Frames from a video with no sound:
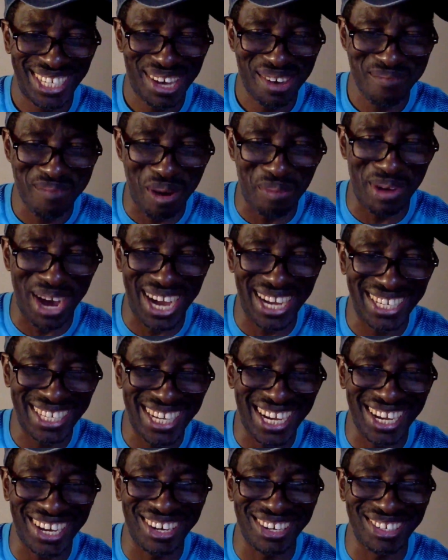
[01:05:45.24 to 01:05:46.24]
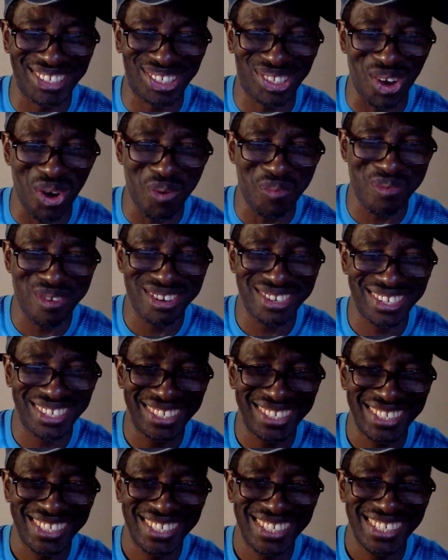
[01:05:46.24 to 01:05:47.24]
Bye-bye. I got to stop.
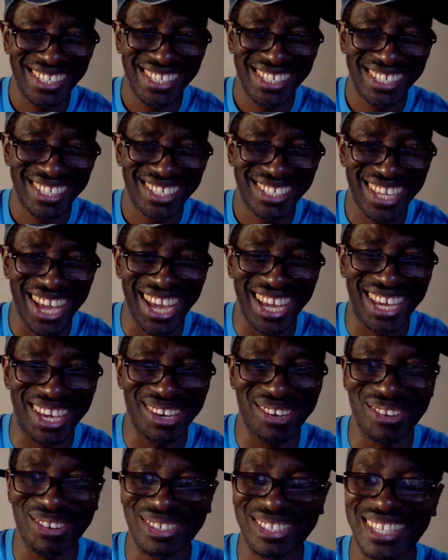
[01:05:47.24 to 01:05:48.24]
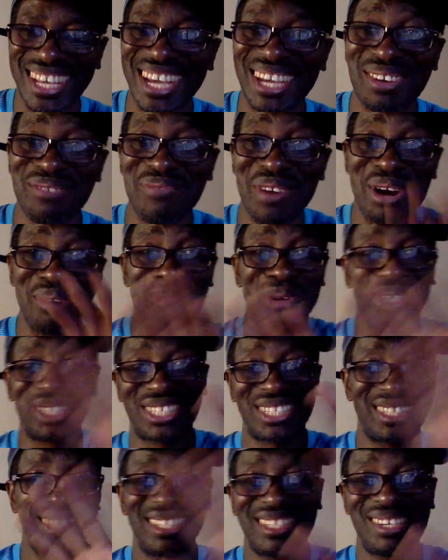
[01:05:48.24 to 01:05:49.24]
Thank you. Thank you very
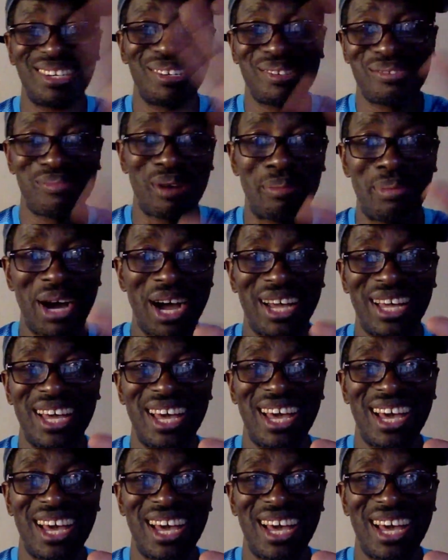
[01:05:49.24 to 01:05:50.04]
much. Bye-bye.